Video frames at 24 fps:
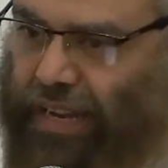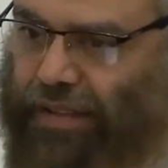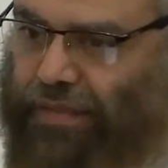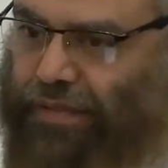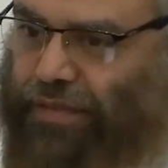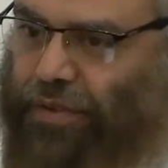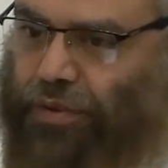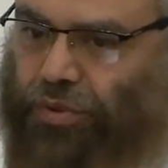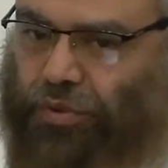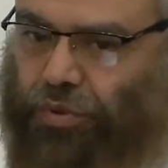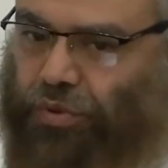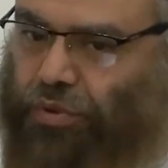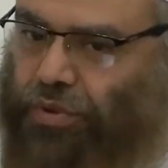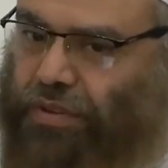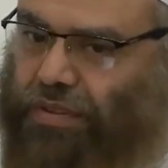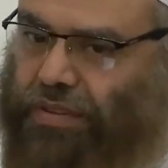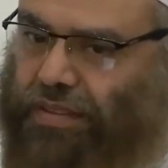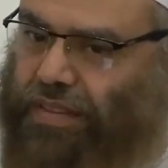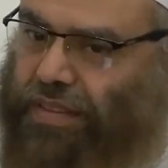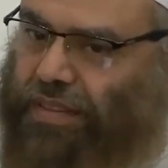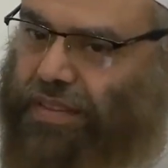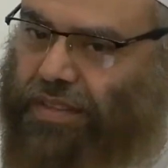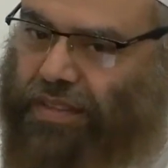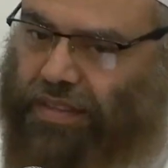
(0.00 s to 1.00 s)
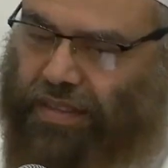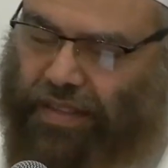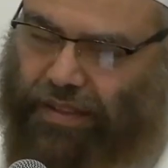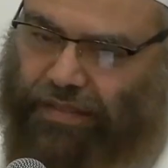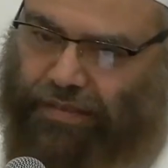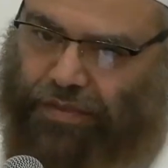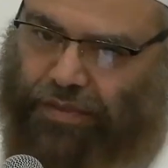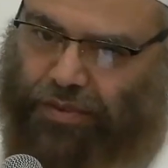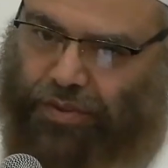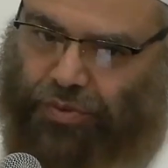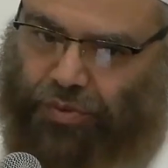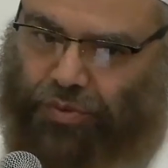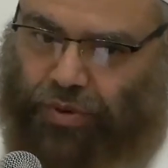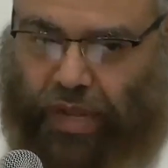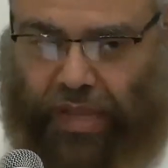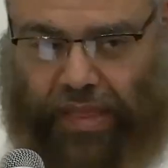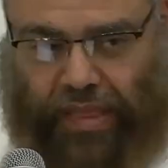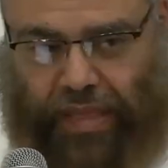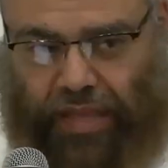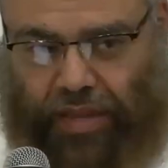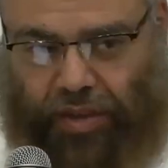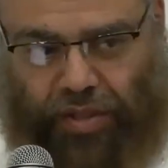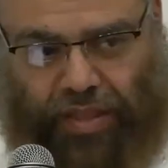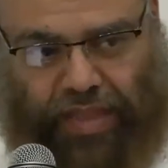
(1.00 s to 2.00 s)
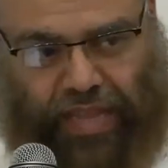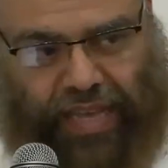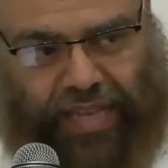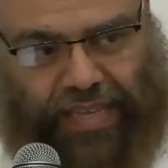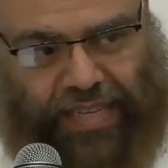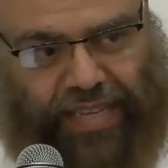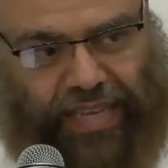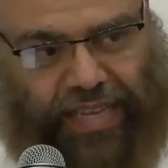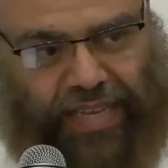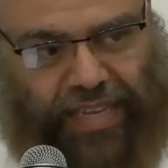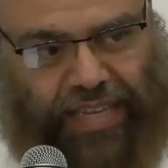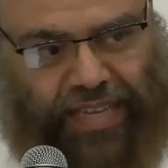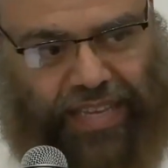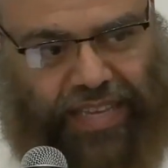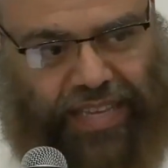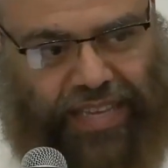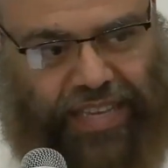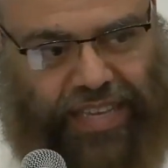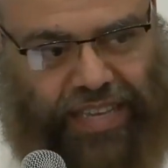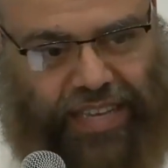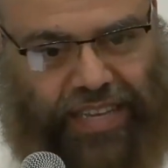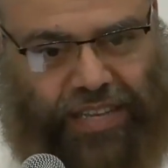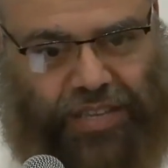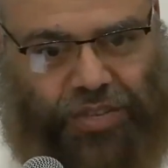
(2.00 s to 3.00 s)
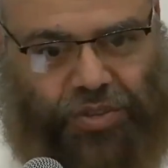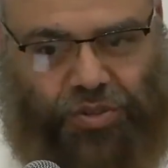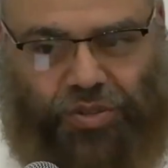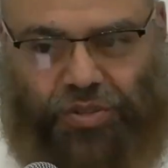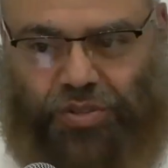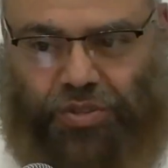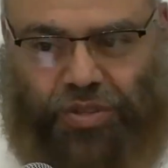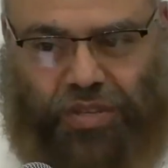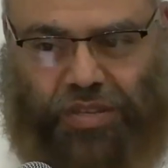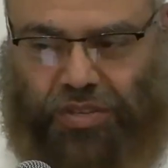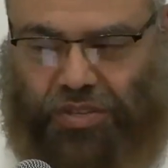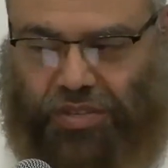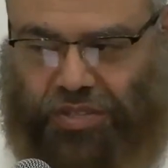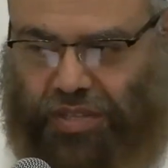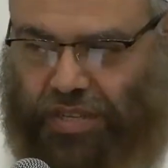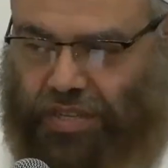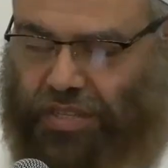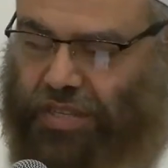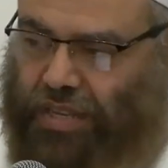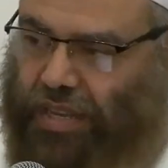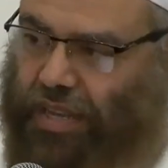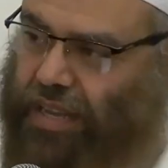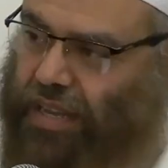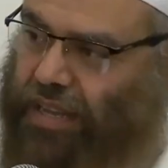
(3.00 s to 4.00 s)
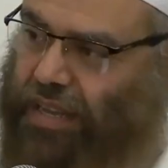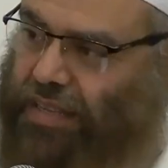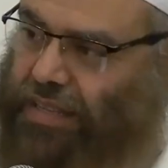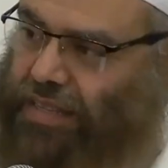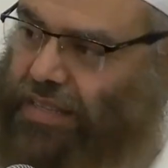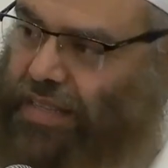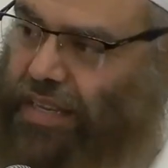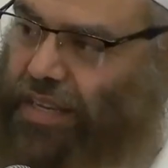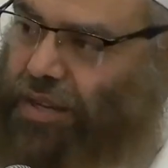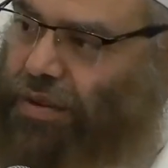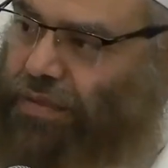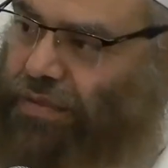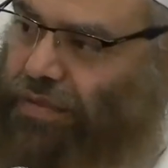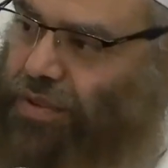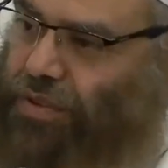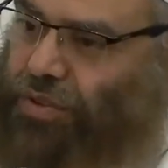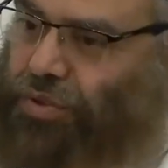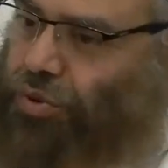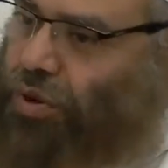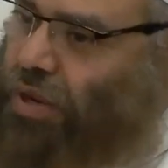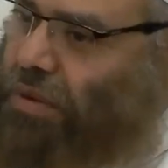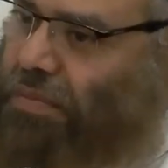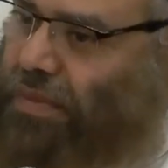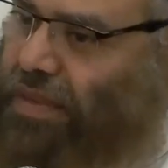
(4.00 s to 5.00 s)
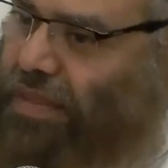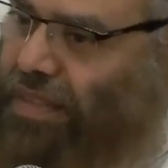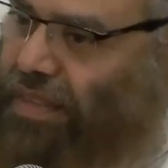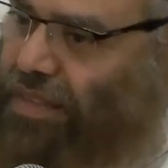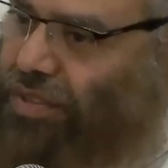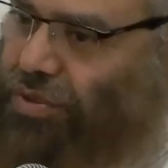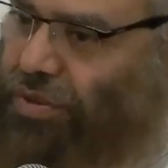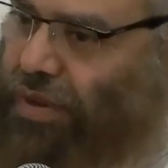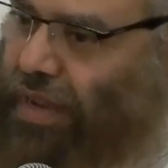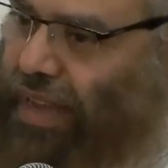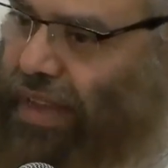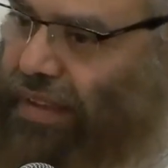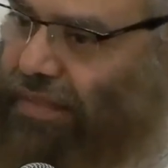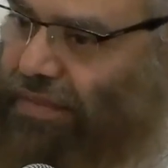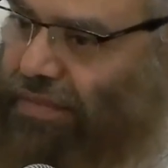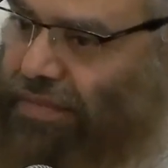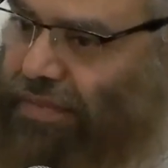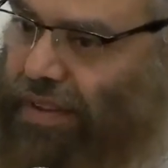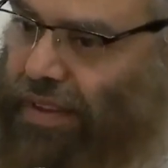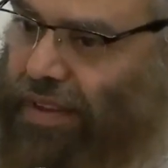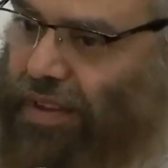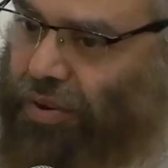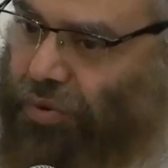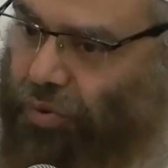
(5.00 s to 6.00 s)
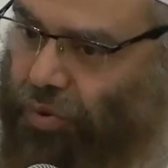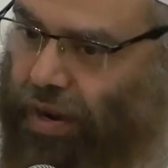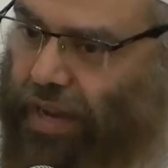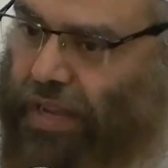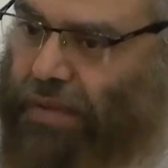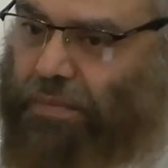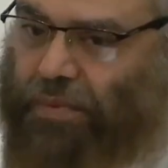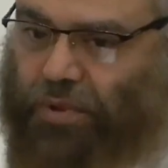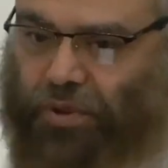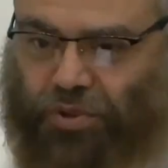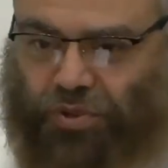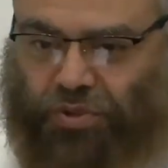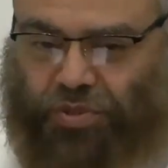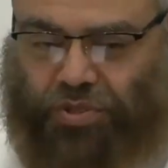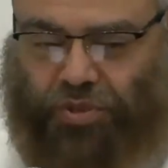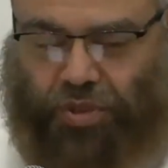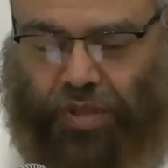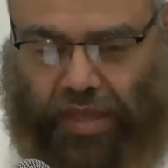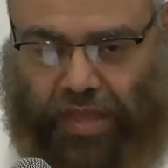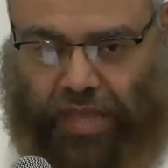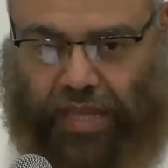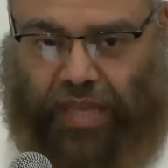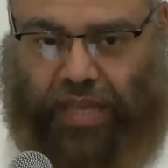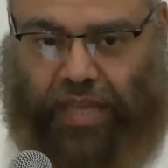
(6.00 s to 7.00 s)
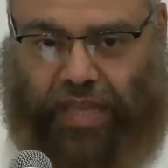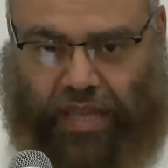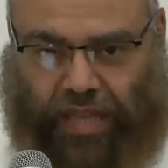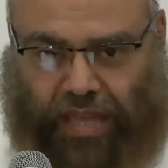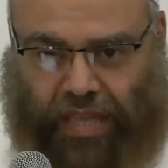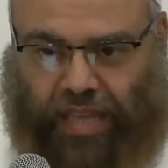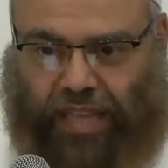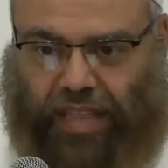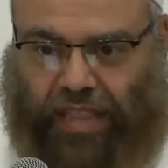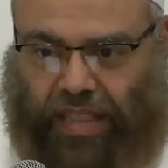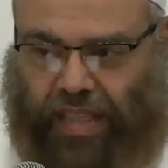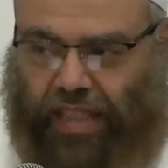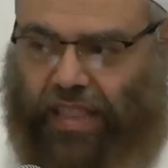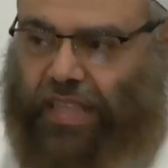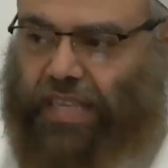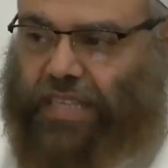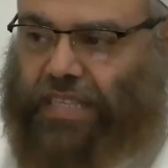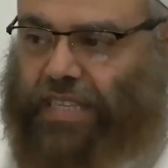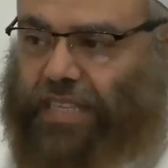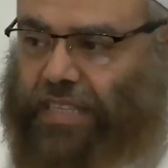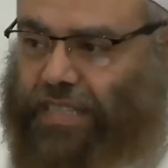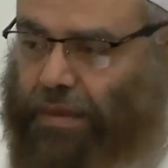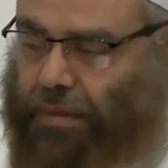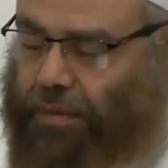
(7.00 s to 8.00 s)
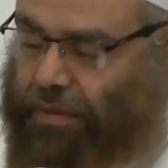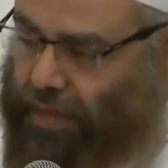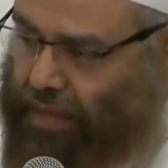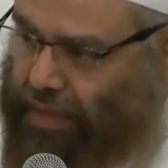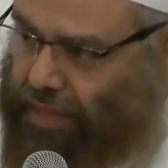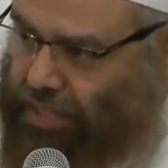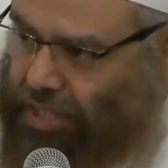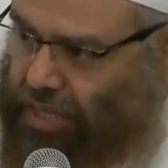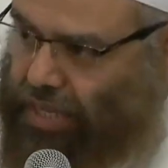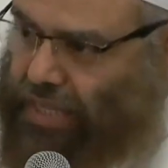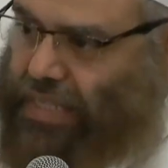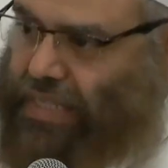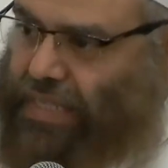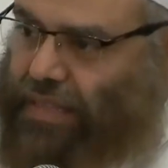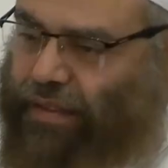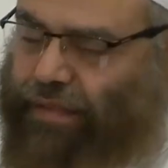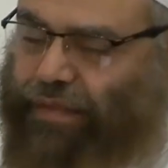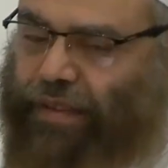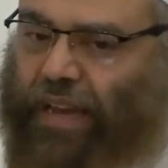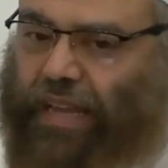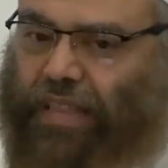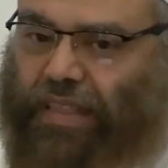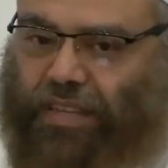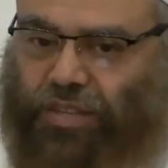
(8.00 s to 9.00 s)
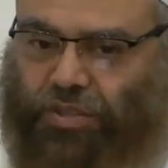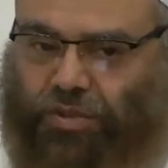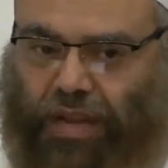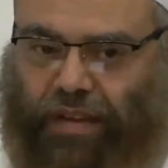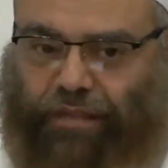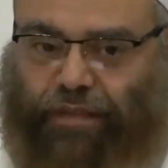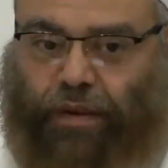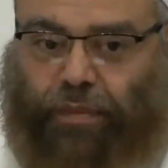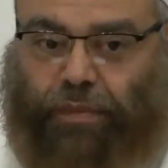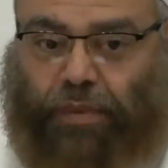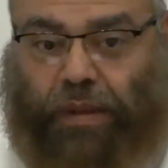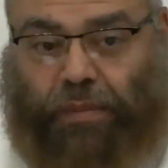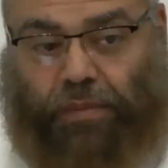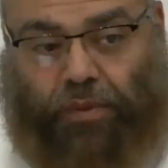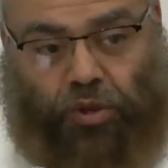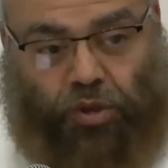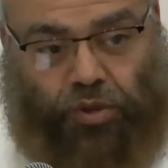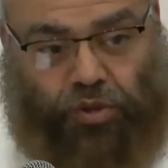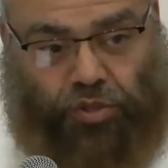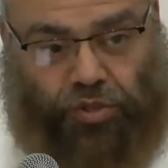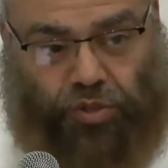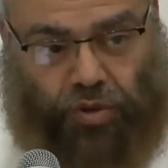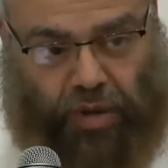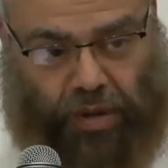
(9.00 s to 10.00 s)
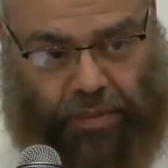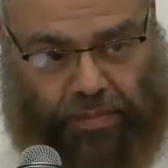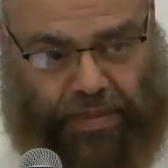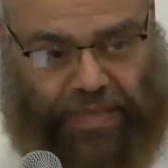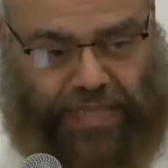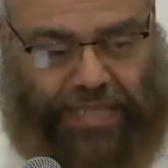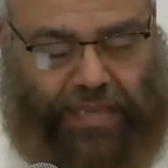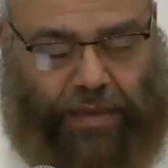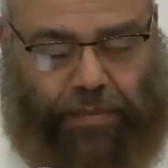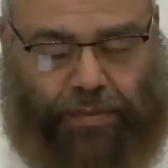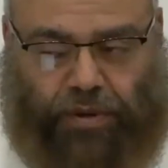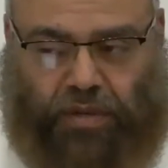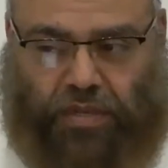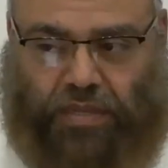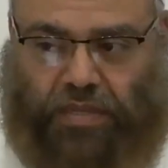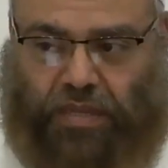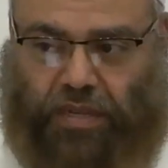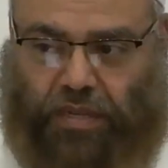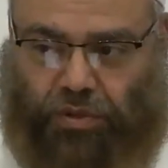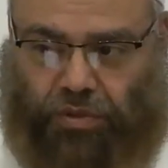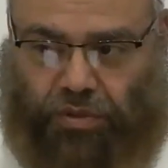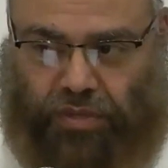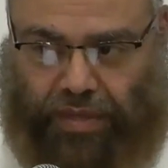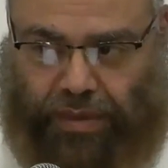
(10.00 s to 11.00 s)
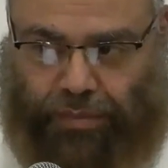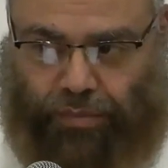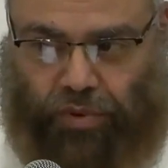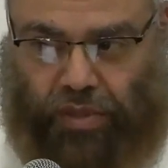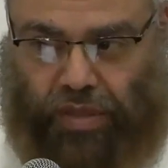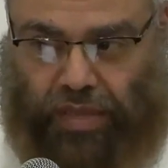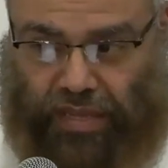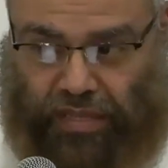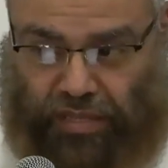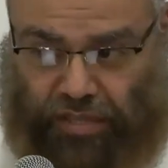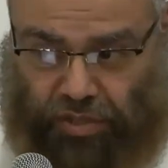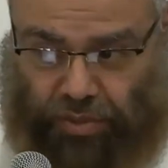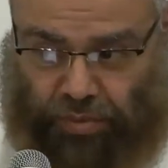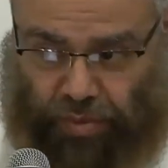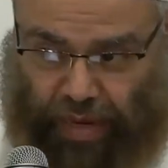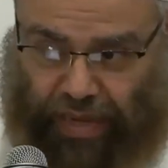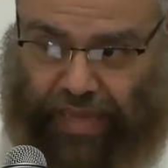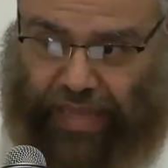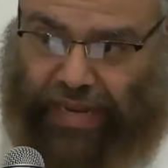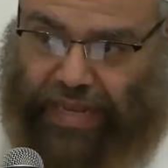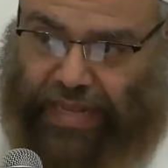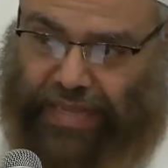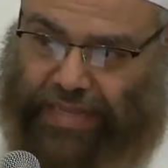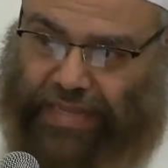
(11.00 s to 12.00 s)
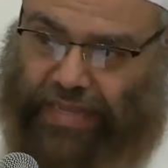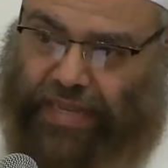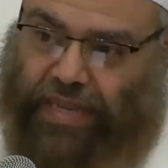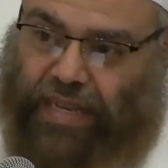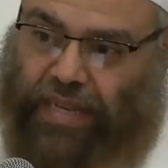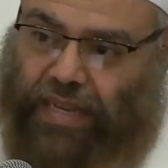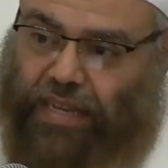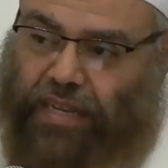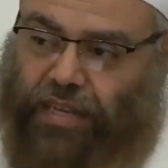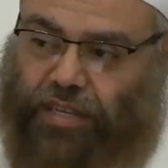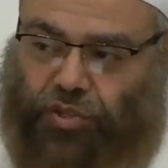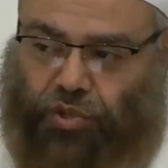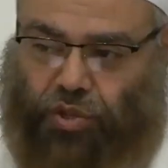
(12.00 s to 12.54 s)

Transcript: and if you do nothing on that day, you're such a state of enjoyment that you have. Why? Because you think that this is just the fact that you have a break because you're a busy person, you're someone that struggled.